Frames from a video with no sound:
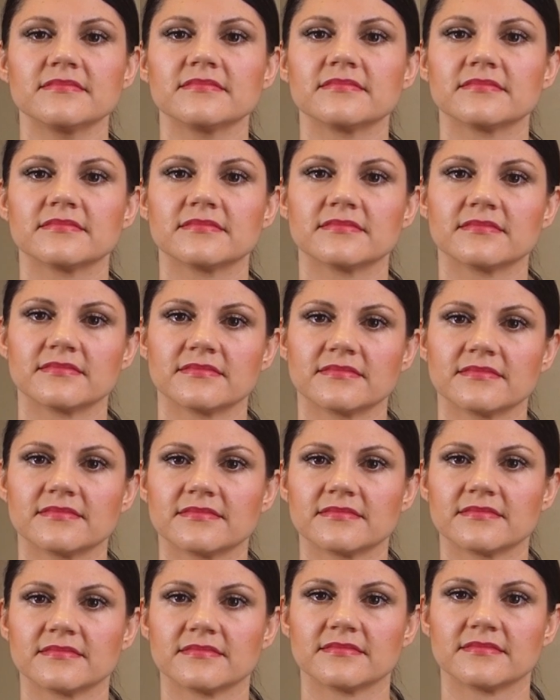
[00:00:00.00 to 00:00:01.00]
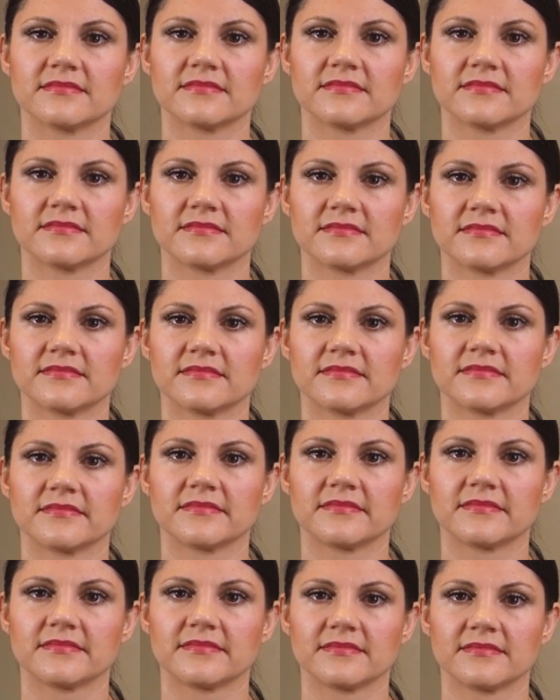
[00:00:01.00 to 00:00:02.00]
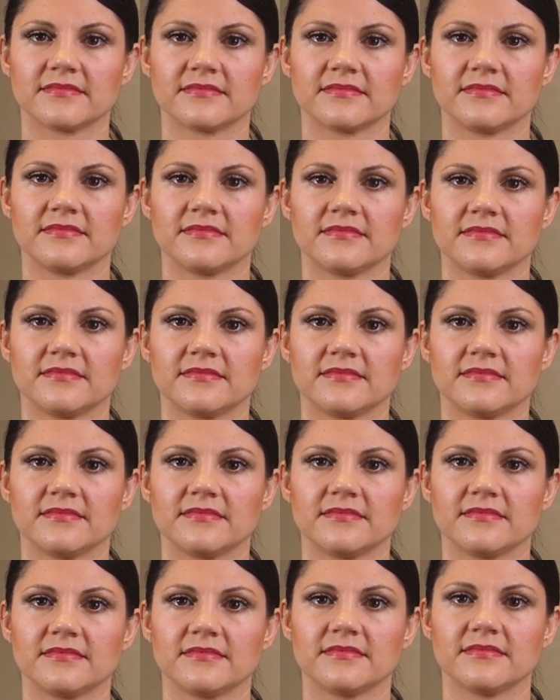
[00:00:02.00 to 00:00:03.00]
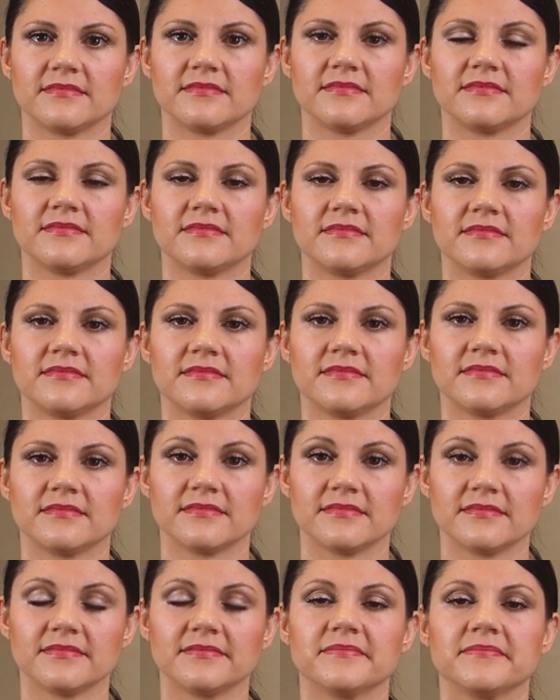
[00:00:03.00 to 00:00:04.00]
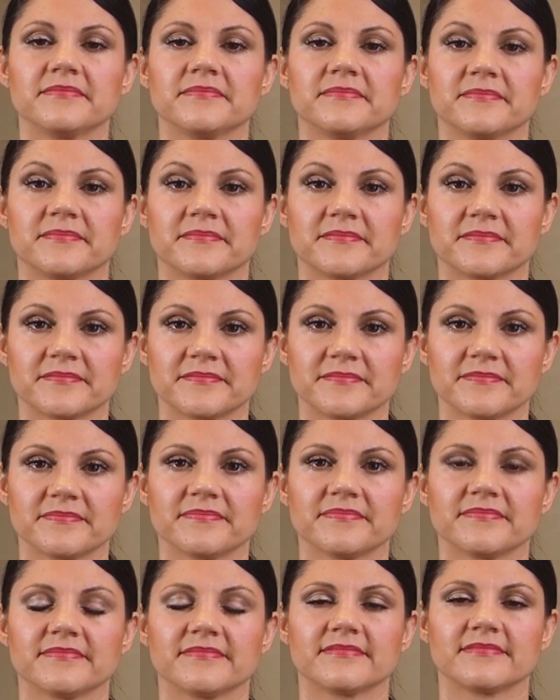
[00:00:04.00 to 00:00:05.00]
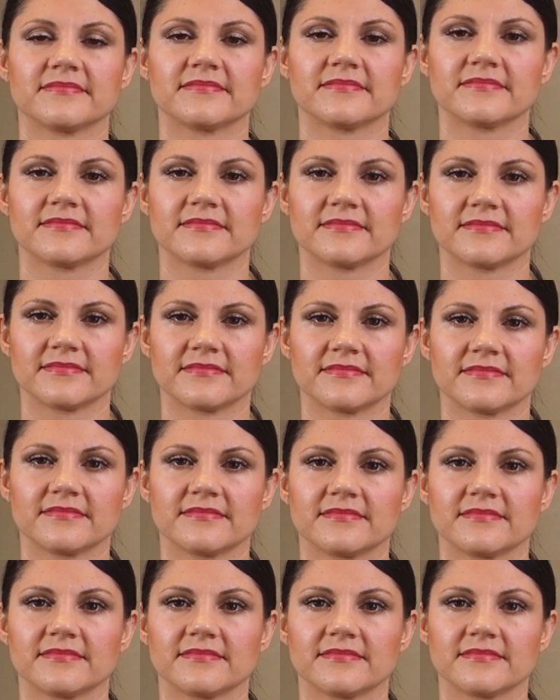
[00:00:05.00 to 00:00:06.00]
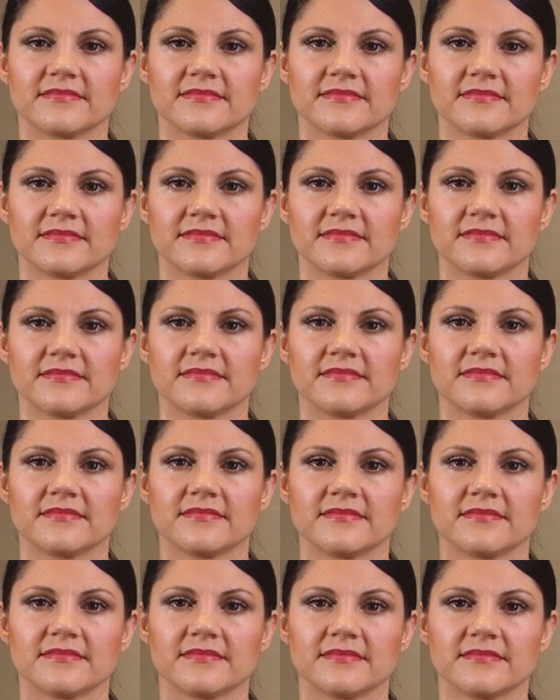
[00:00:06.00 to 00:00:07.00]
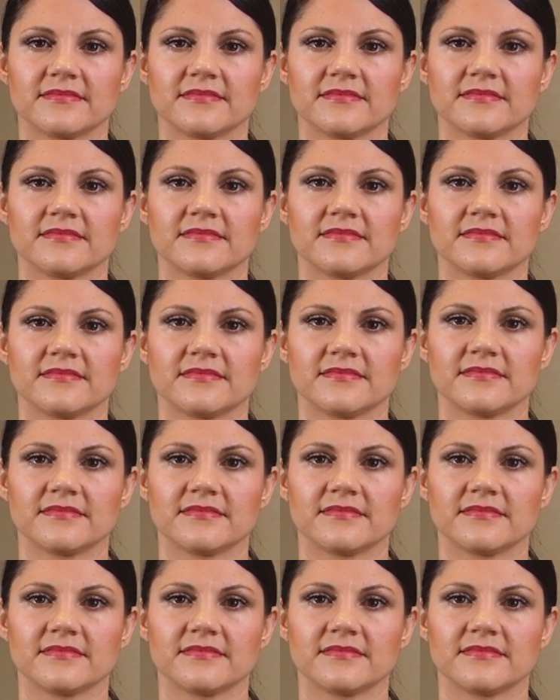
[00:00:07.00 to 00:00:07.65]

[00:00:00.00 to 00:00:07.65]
The person shown says nothing.